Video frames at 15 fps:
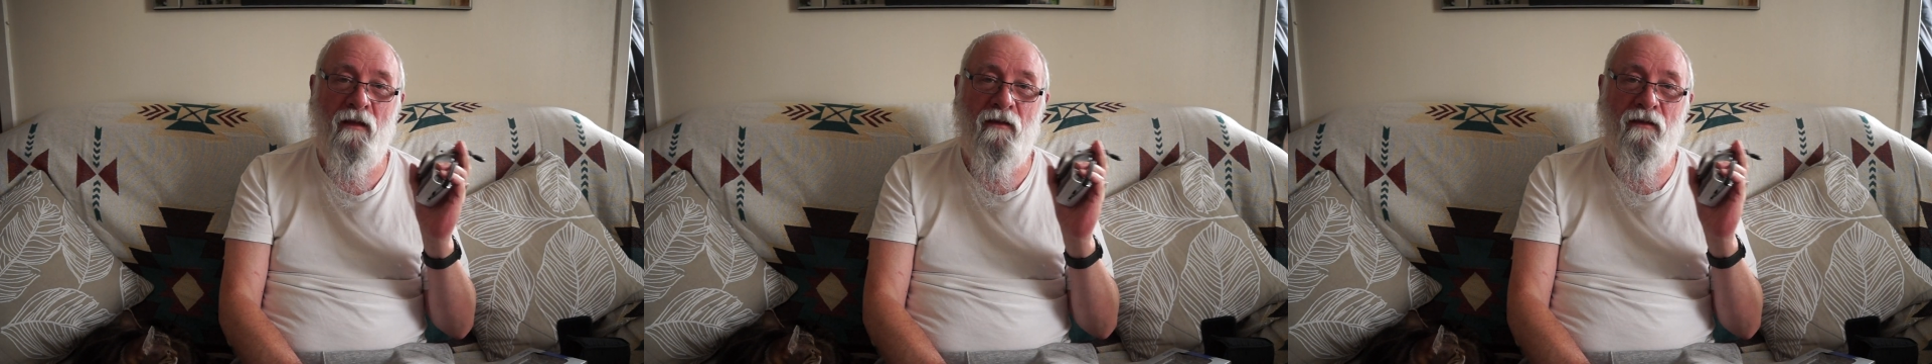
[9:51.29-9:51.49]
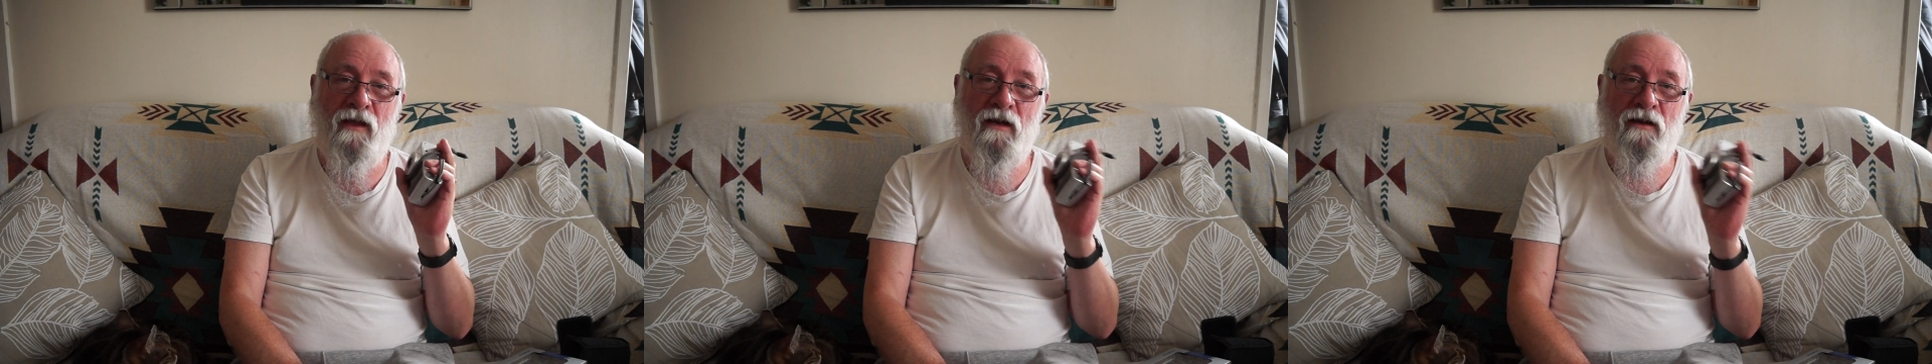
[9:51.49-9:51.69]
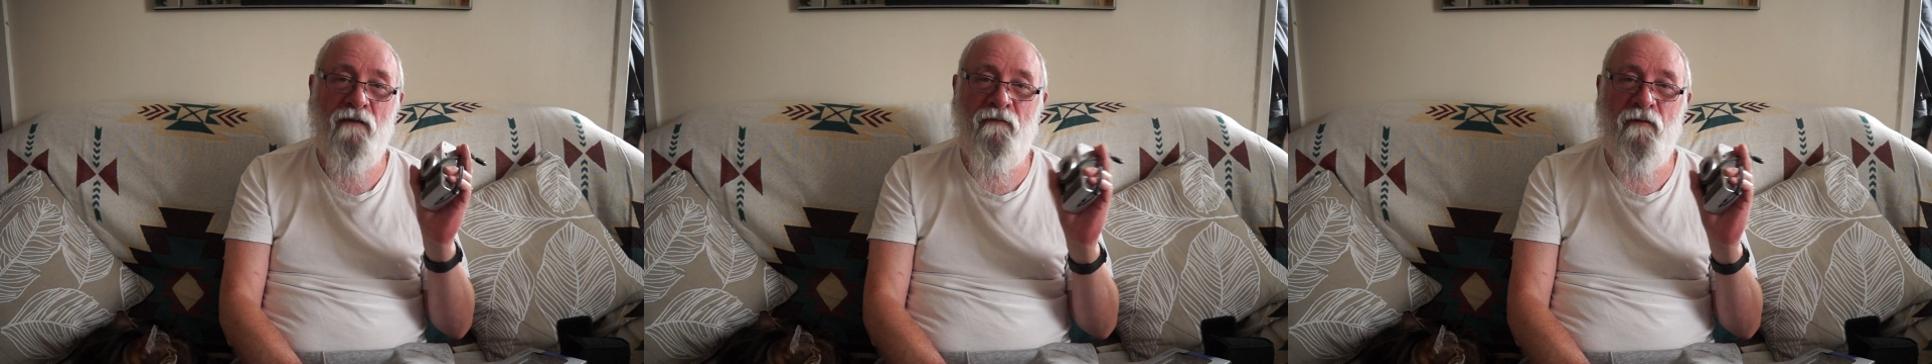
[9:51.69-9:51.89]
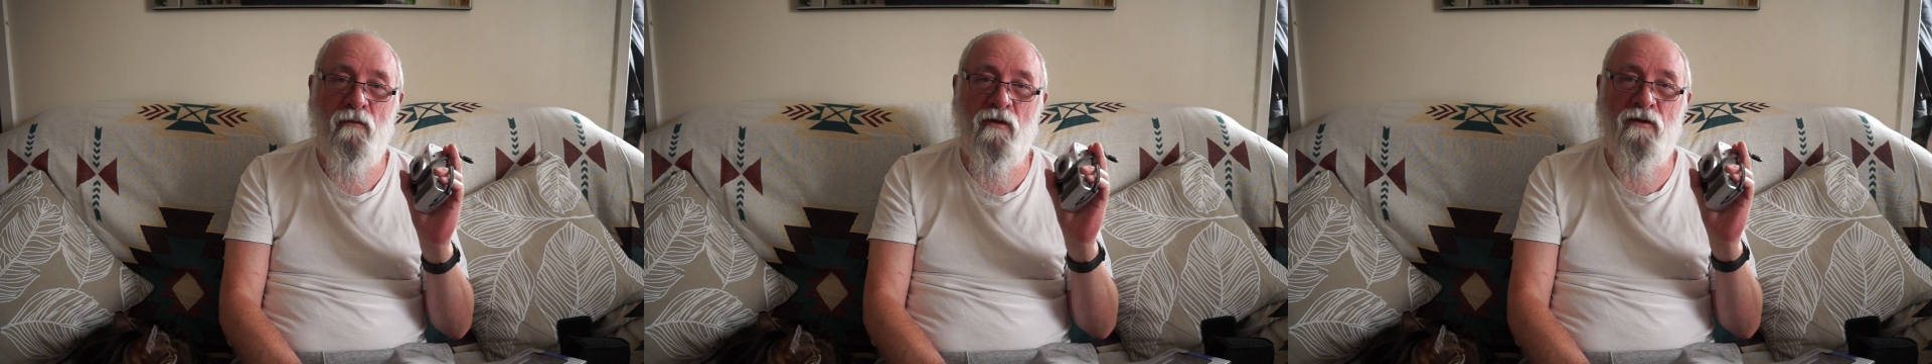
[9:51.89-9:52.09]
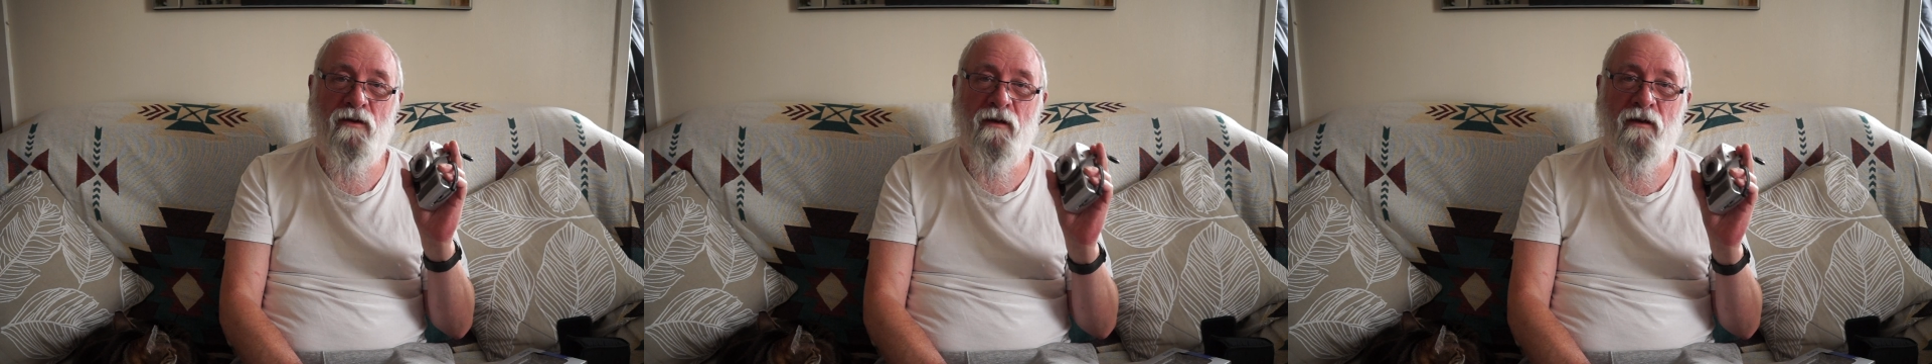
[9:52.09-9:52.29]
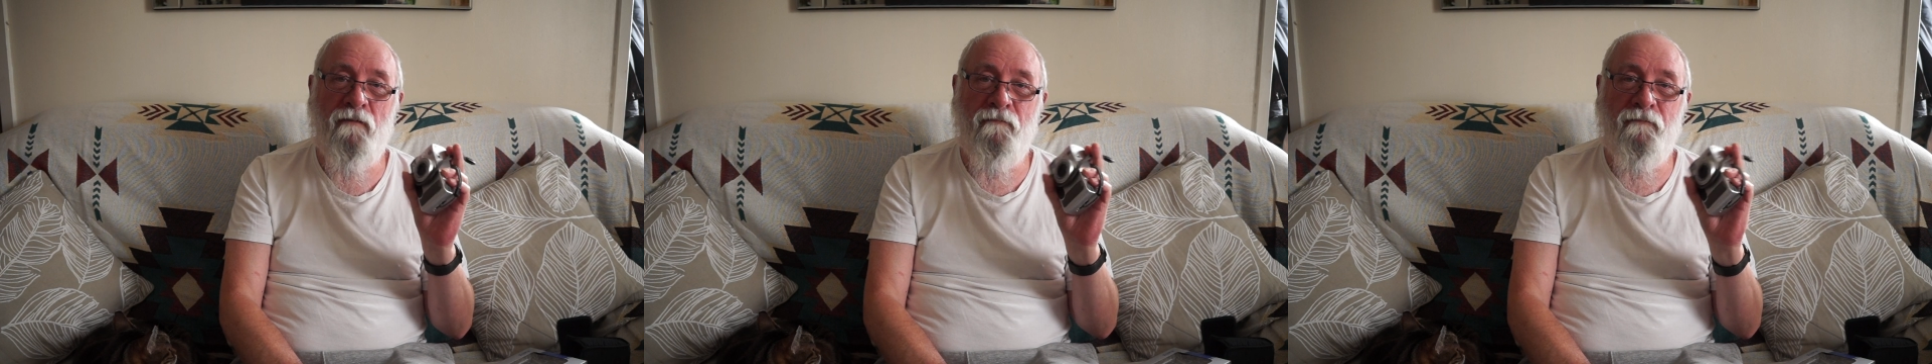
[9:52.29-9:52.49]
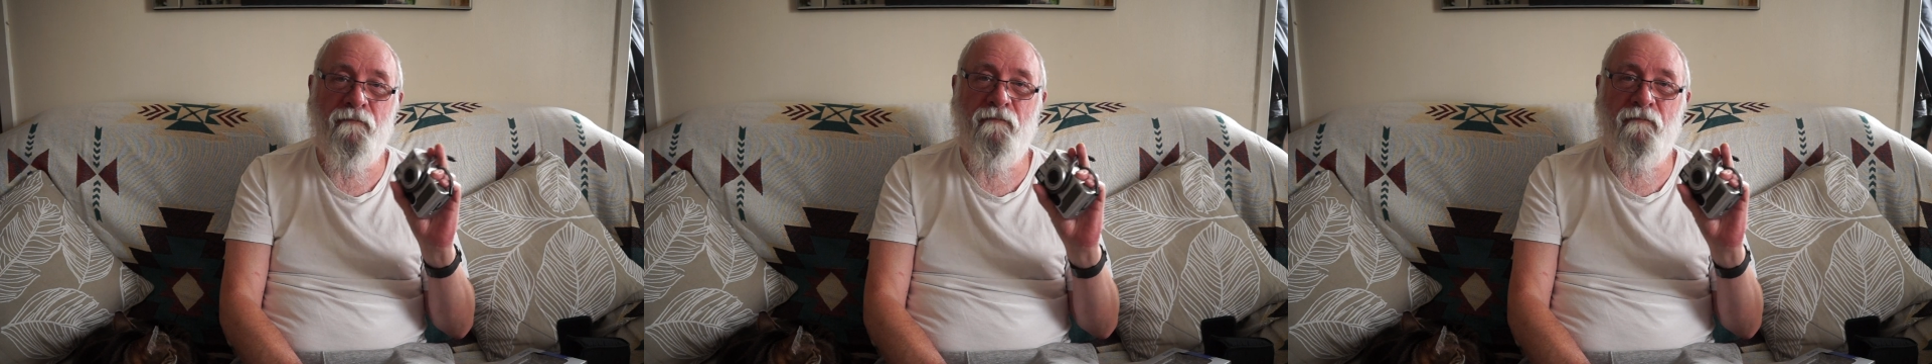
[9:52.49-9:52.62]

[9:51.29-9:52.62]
Thank you for watching,